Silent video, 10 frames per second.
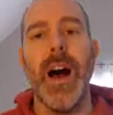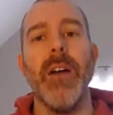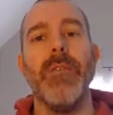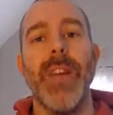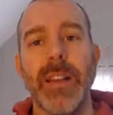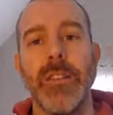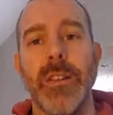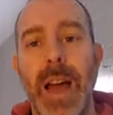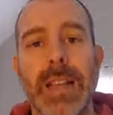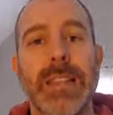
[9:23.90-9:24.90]

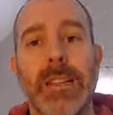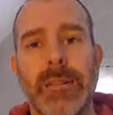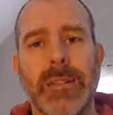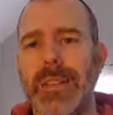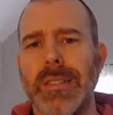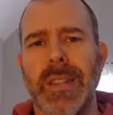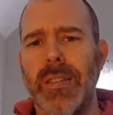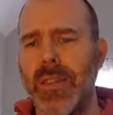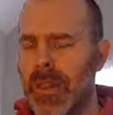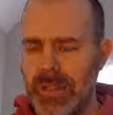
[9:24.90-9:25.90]
vectorize it. Is
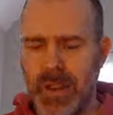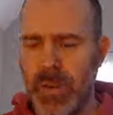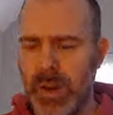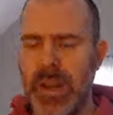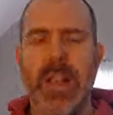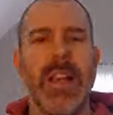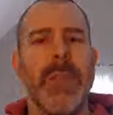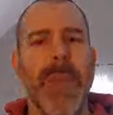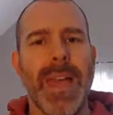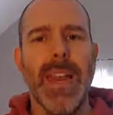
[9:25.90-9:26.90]
that a word?
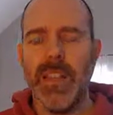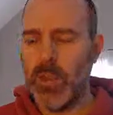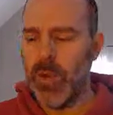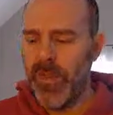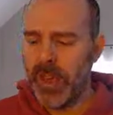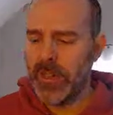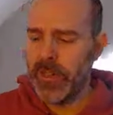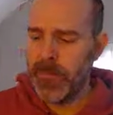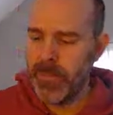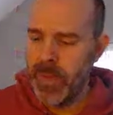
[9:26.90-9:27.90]
Make it into a
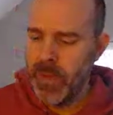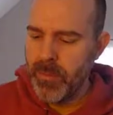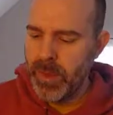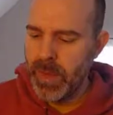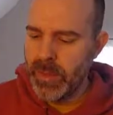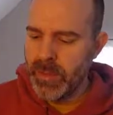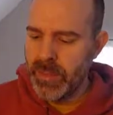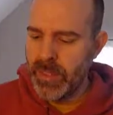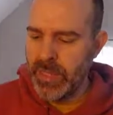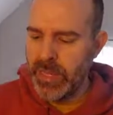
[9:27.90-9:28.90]
vector plus
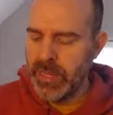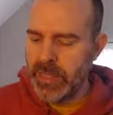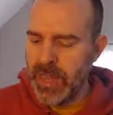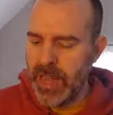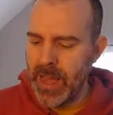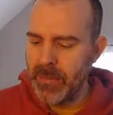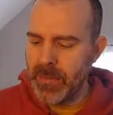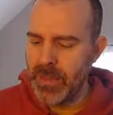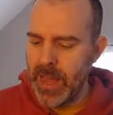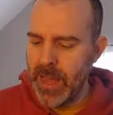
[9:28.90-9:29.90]
t
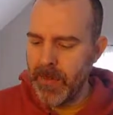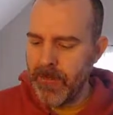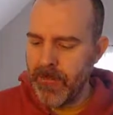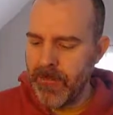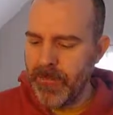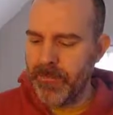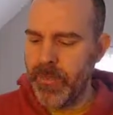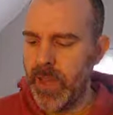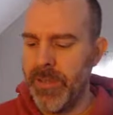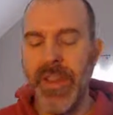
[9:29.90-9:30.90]
times
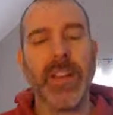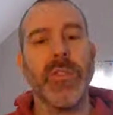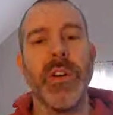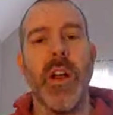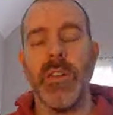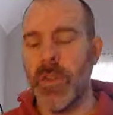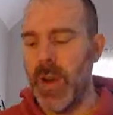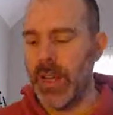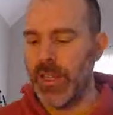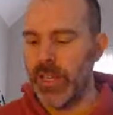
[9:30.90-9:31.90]
a vector in our
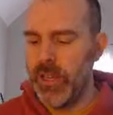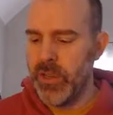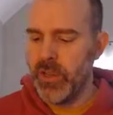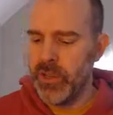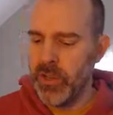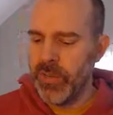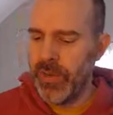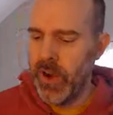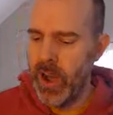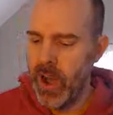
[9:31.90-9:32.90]
direction. So
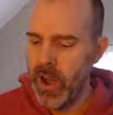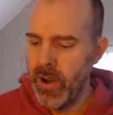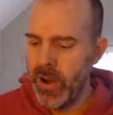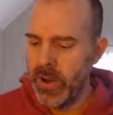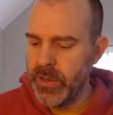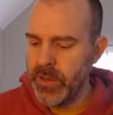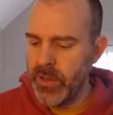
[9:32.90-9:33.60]
for ours,